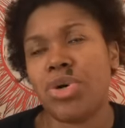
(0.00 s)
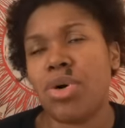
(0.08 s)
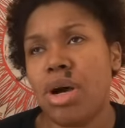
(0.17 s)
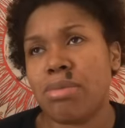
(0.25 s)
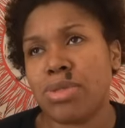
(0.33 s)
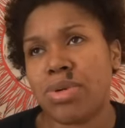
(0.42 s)
you know,
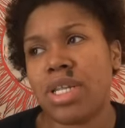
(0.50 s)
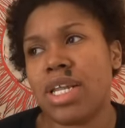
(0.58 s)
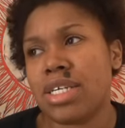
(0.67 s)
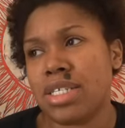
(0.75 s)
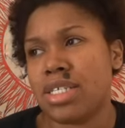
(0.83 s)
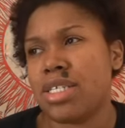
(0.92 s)
comes with
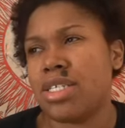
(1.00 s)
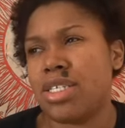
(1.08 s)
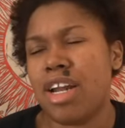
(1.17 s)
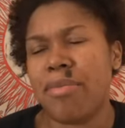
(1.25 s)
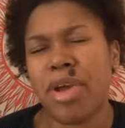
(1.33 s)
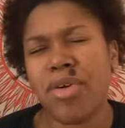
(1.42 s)

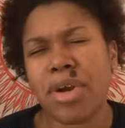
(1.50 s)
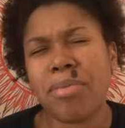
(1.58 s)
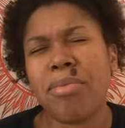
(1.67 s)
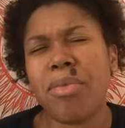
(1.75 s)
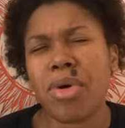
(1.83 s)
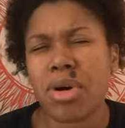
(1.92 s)
lessons, and I'm
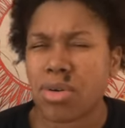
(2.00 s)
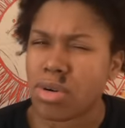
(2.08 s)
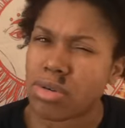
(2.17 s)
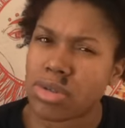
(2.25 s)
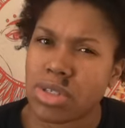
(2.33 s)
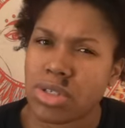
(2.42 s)
hearing
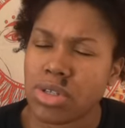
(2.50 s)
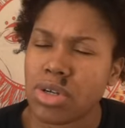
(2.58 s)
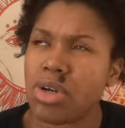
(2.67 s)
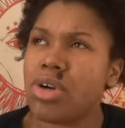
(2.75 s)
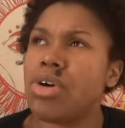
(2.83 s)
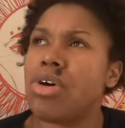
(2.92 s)
morals
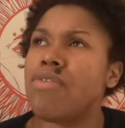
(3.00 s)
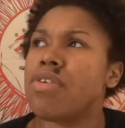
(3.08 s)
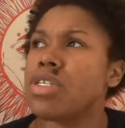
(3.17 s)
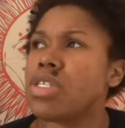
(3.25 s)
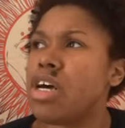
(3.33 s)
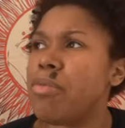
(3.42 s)

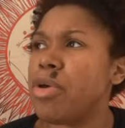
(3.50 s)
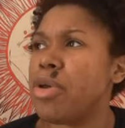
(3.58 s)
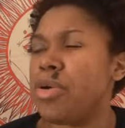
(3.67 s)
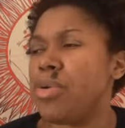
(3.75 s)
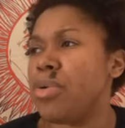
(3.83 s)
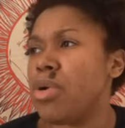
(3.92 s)
for some of
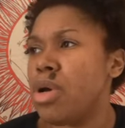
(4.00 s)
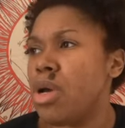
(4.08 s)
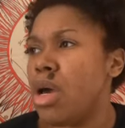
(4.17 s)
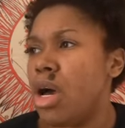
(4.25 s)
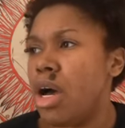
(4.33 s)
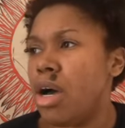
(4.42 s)
you.
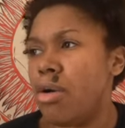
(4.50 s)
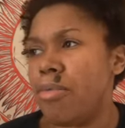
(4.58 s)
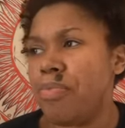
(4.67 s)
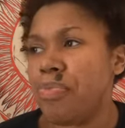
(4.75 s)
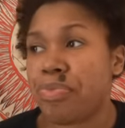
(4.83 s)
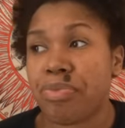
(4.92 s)

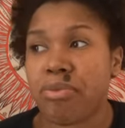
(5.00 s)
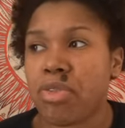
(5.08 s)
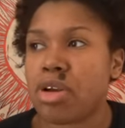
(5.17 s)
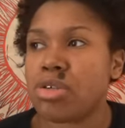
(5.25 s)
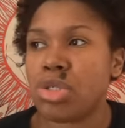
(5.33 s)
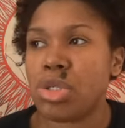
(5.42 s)
Um,
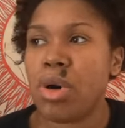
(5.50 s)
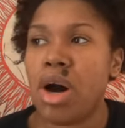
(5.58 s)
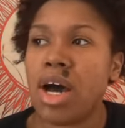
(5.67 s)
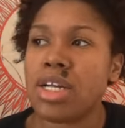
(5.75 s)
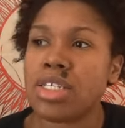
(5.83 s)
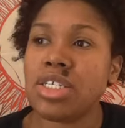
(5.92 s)
so
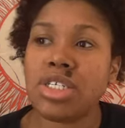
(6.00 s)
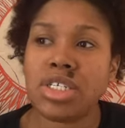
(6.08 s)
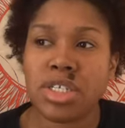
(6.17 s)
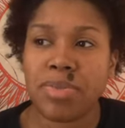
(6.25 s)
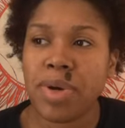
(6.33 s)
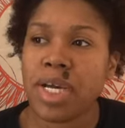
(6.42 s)
honestly
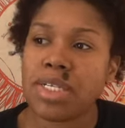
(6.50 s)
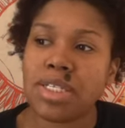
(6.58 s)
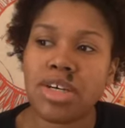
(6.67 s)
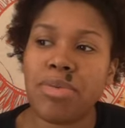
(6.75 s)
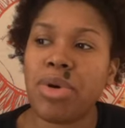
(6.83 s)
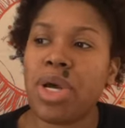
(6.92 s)
just depends.
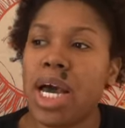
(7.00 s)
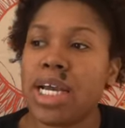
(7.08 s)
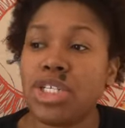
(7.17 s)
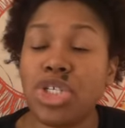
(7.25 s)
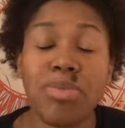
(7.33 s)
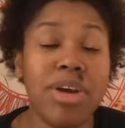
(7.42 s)
Some you
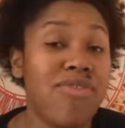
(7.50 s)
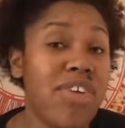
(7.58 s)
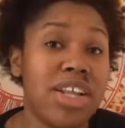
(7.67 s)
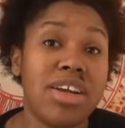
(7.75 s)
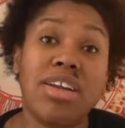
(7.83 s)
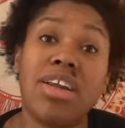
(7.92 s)
guys, you may
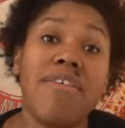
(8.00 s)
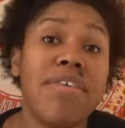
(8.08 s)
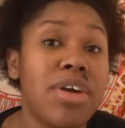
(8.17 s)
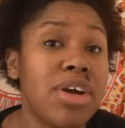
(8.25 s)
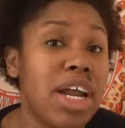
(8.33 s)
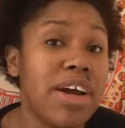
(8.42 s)
find the love
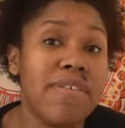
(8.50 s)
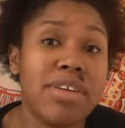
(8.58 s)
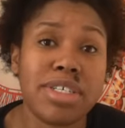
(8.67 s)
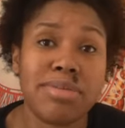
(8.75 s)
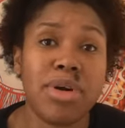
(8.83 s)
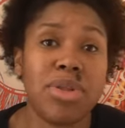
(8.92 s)
of your life
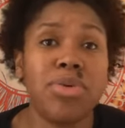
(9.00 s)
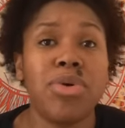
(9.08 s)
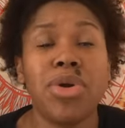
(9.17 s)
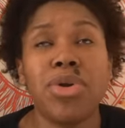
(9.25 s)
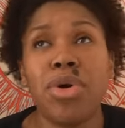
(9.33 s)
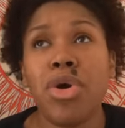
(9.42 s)
this month,
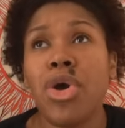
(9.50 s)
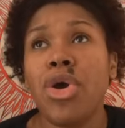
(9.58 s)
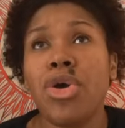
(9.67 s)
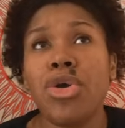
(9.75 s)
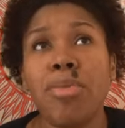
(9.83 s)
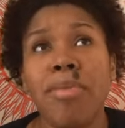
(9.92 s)
or you know,
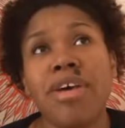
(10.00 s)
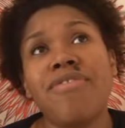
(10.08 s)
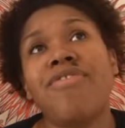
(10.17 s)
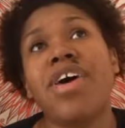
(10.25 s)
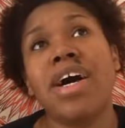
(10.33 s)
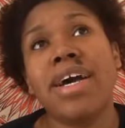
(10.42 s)
you may
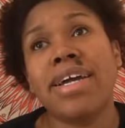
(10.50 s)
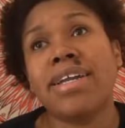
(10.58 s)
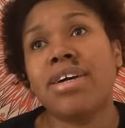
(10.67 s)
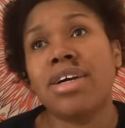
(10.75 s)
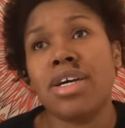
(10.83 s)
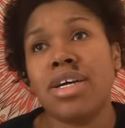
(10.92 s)

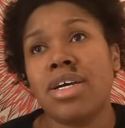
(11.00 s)
find